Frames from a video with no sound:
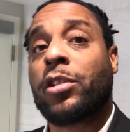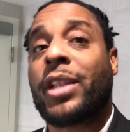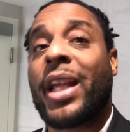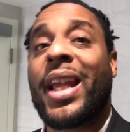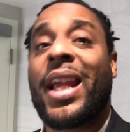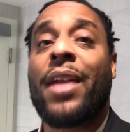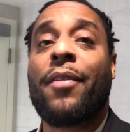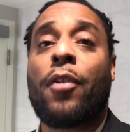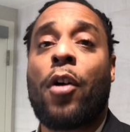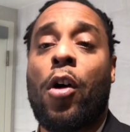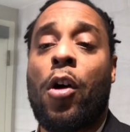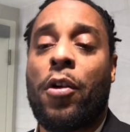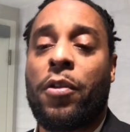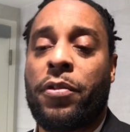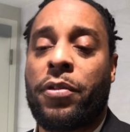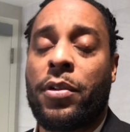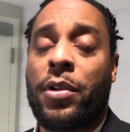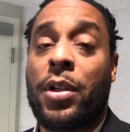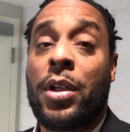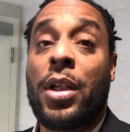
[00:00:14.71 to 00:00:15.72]
They give off
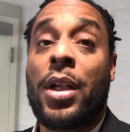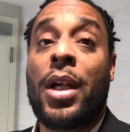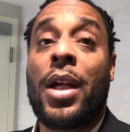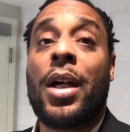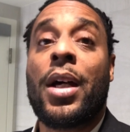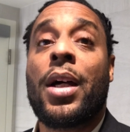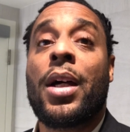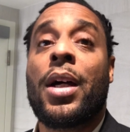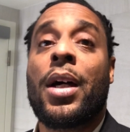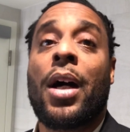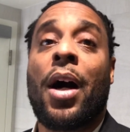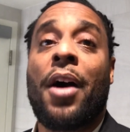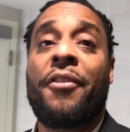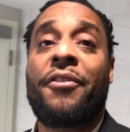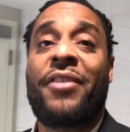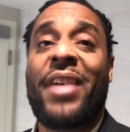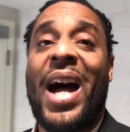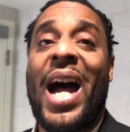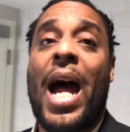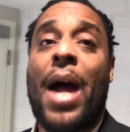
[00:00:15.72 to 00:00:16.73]
a
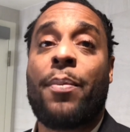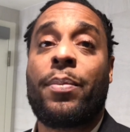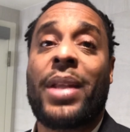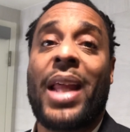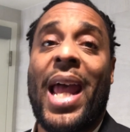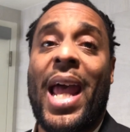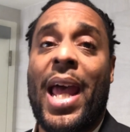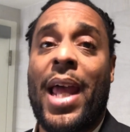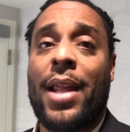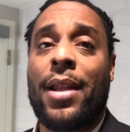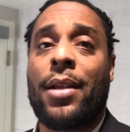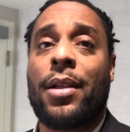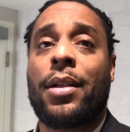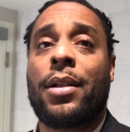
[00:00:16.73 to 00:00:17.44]
vibe that